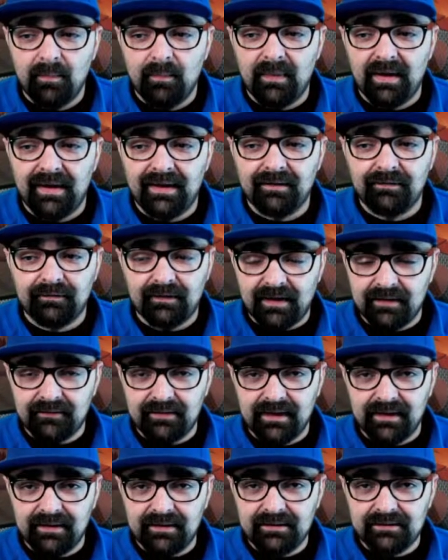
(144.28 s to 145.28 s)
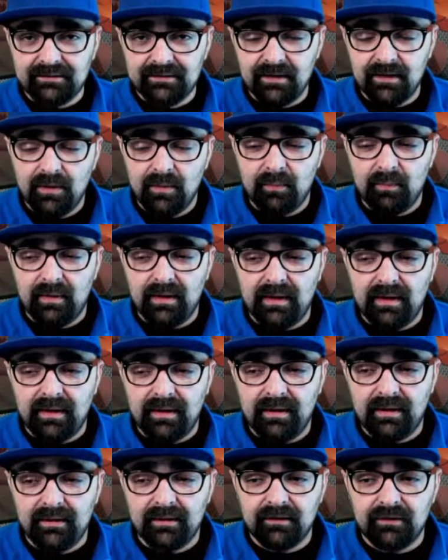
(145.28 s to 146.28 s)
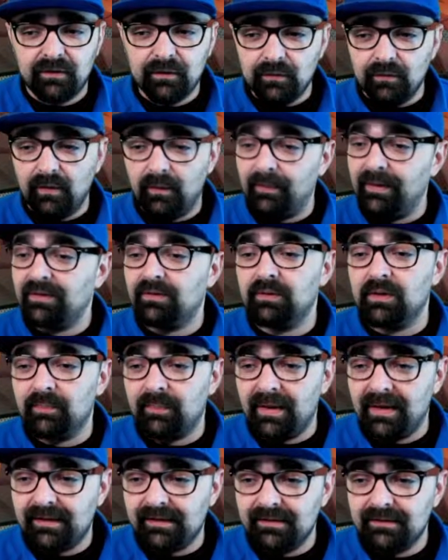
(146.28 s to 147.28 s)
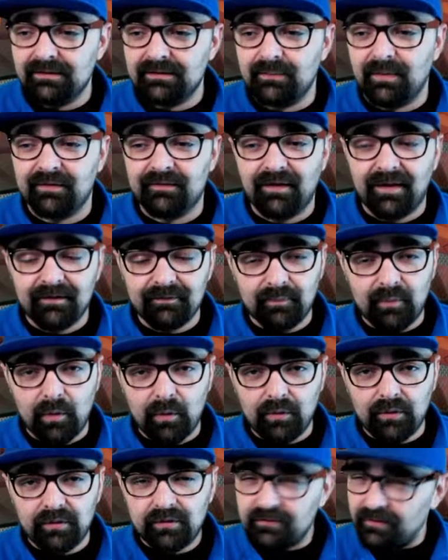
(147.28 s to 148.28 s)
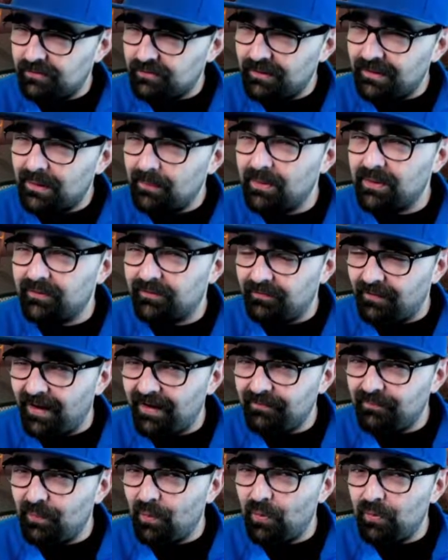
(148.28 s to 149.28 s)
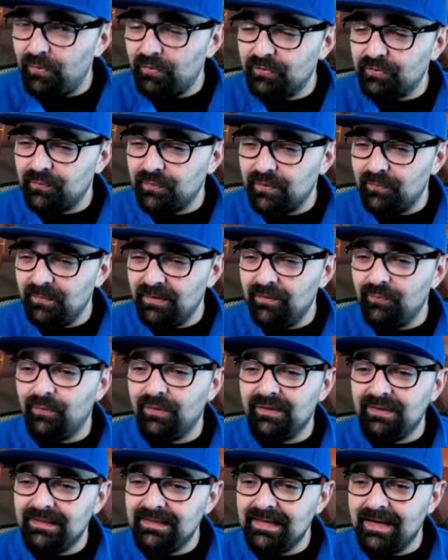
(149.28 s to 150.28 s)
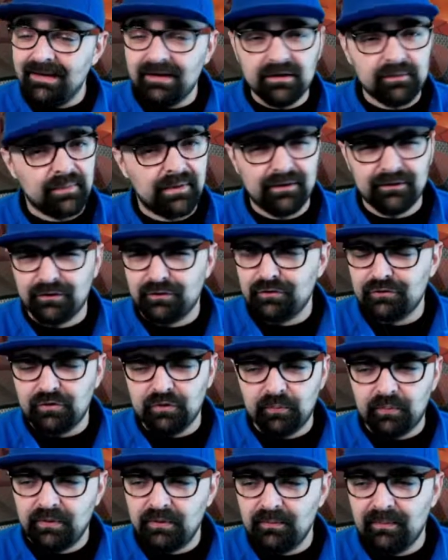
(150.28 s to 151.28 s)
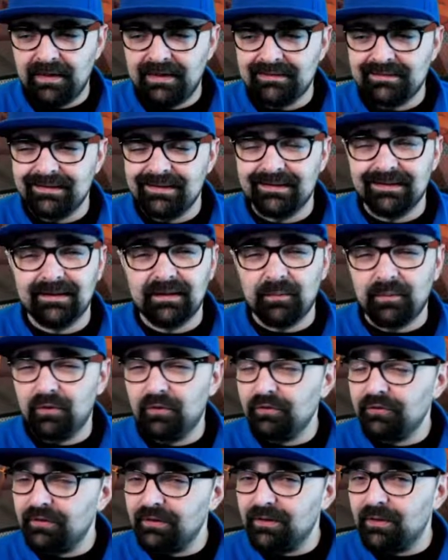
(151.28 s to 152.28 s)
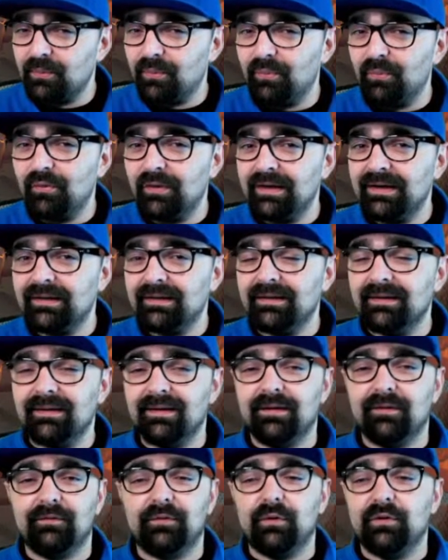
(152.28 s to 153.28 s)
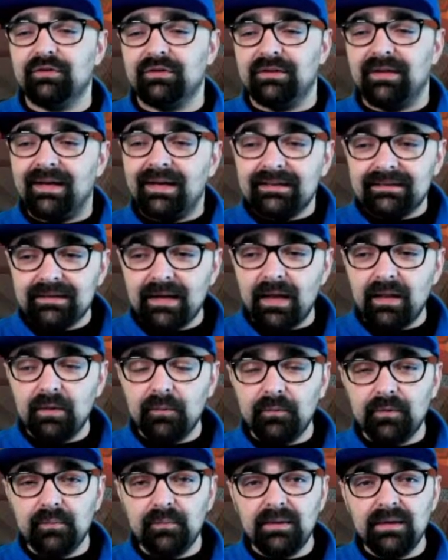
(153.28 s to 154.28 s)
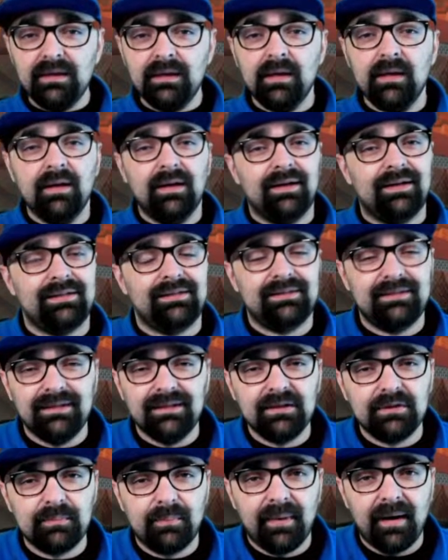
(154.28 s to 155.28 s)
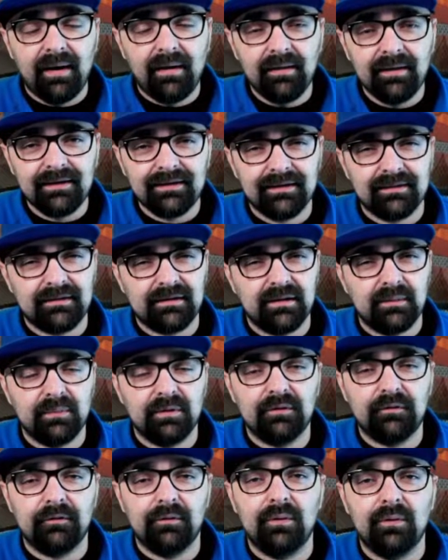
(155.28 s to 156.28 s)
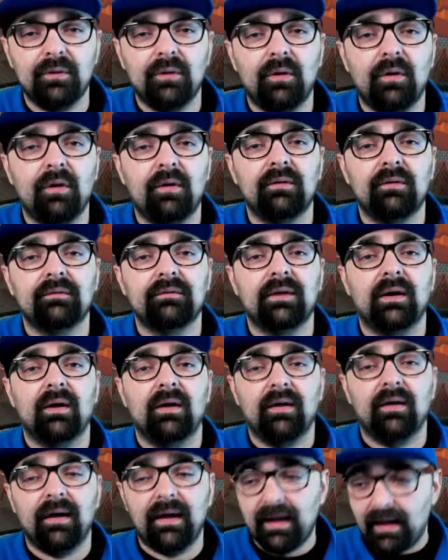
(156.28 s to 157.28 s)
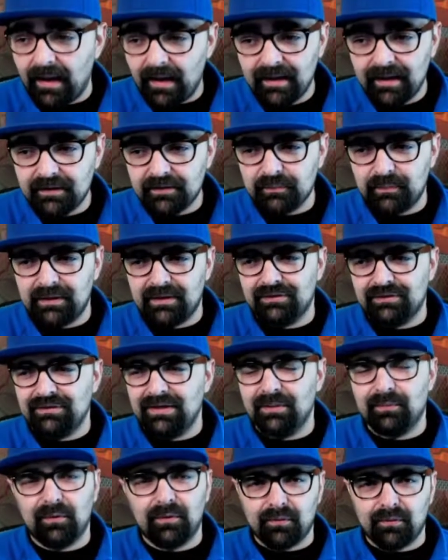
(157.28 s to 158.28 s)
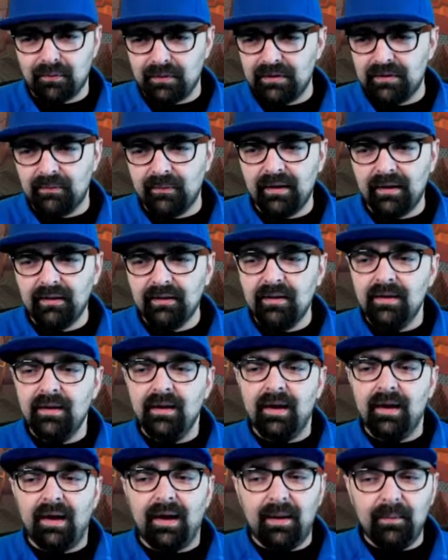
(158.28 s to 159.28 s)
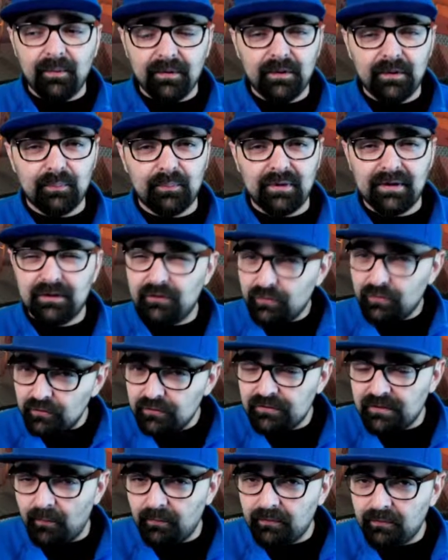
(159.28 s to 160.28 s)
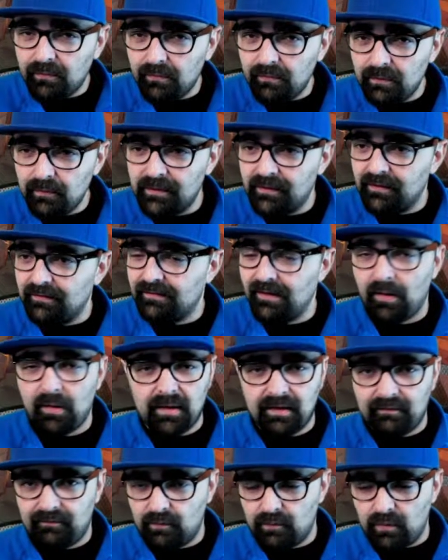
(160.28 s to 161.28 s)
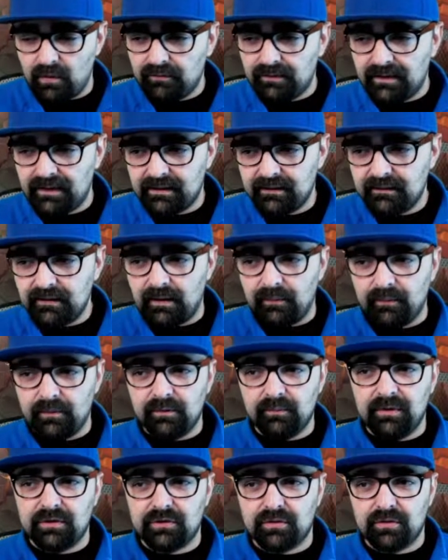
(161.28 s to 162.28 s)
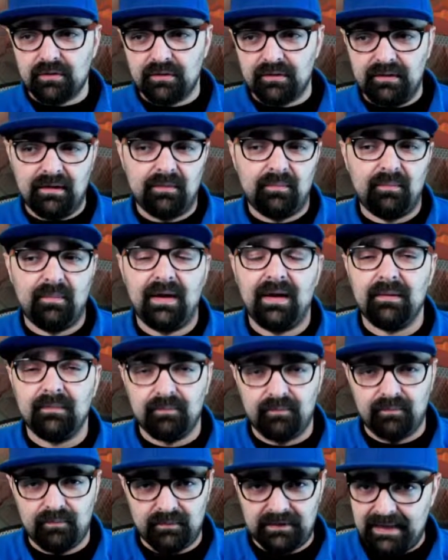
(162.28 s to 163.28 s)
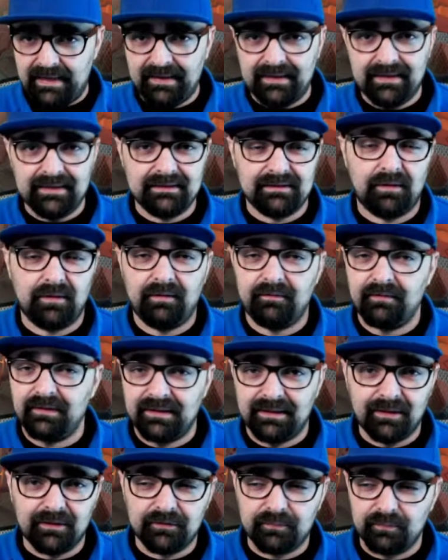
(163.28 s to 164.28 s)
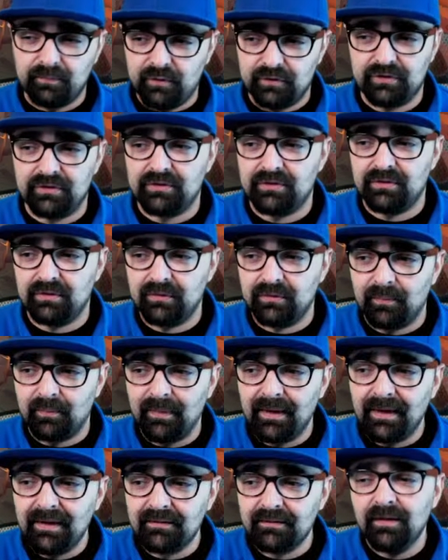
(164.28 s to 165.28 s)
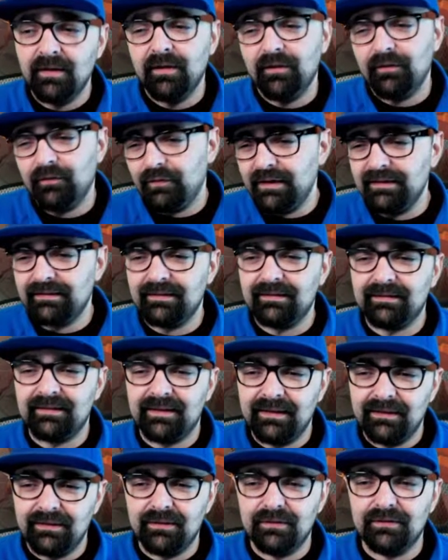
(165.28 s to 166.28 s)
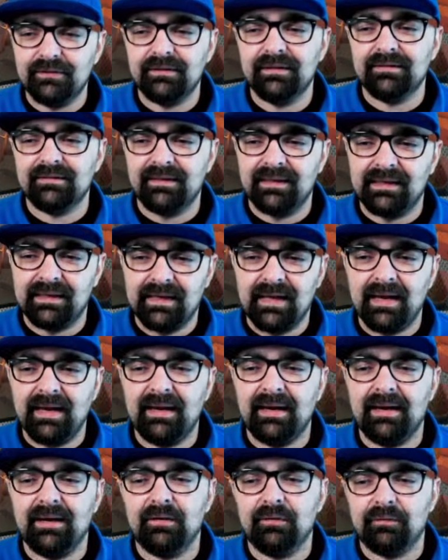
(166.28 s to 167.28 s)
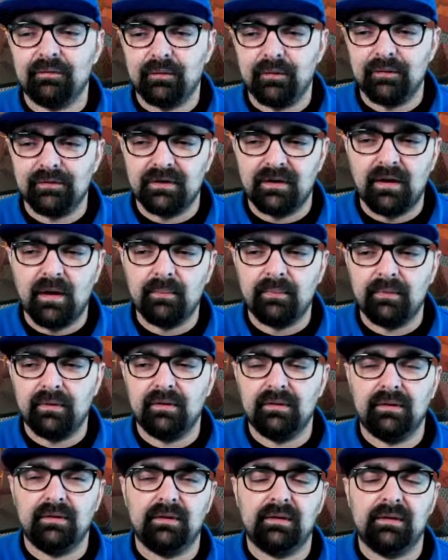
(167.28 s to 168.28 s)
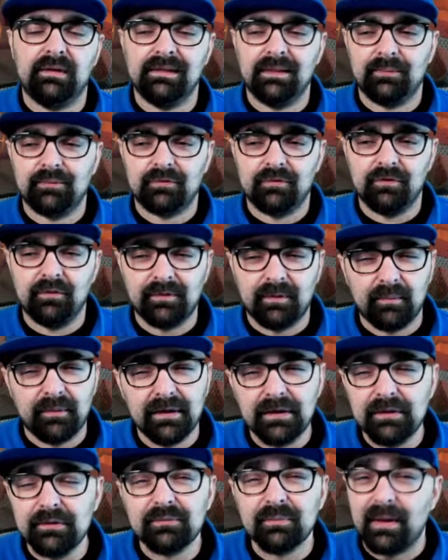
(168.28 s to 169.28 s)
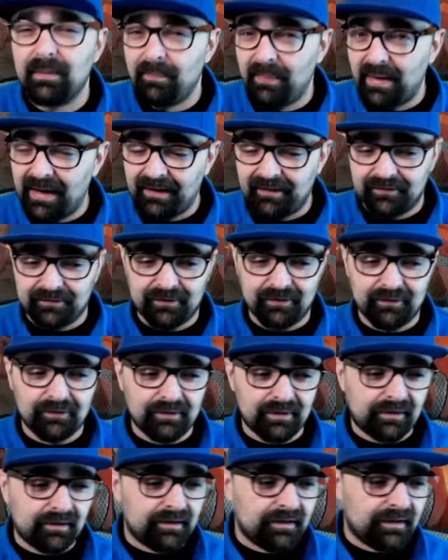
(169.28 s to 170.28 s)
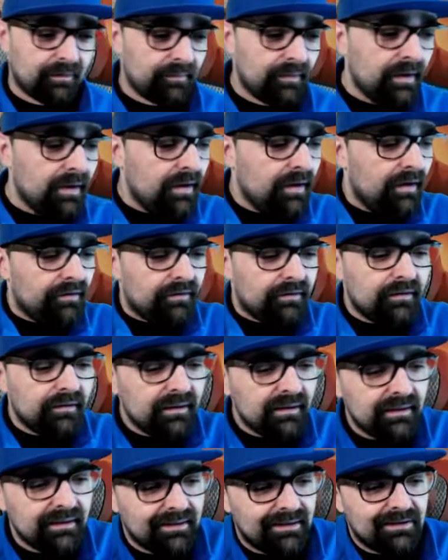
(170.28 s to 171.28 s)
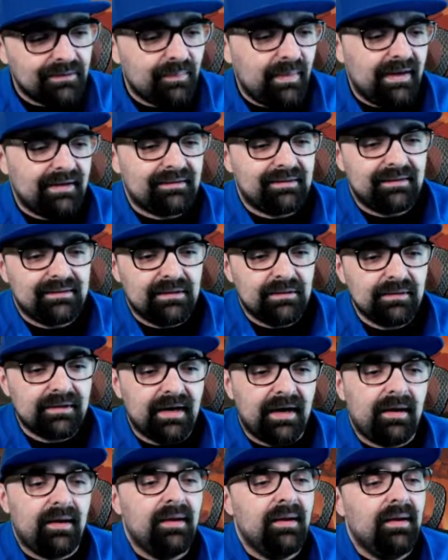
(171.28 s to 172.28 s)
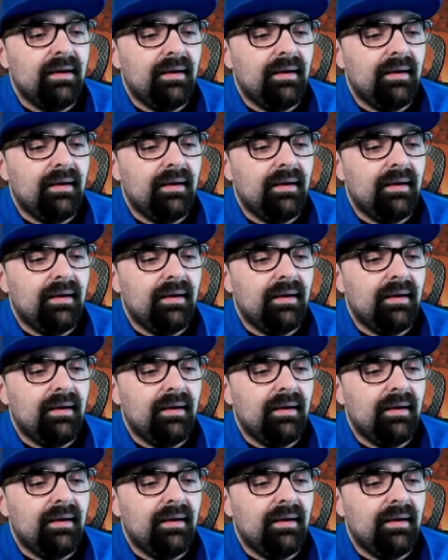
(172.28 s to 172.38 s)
my 5 YETIs, my 3 P.E.K.K.As, my 5 bowlers. I try to bring 5 bowlers with me with the YETIs because it's super amazing. And then I'm also going to bring, of course, an ice golem with me, a siege barracks that's going to be full of hogs because they work really well. I'm going to bring 2 jumps with me because I don't have a wall wrecker. I want to make sure that my YETIs and everything else pushes through the base, freezes, heals, things like that, and then of course a couple of little cleanup troops. I'm going to use my P.E.K.K.As to do the cleanup. So I took a look at this base and I said, okay,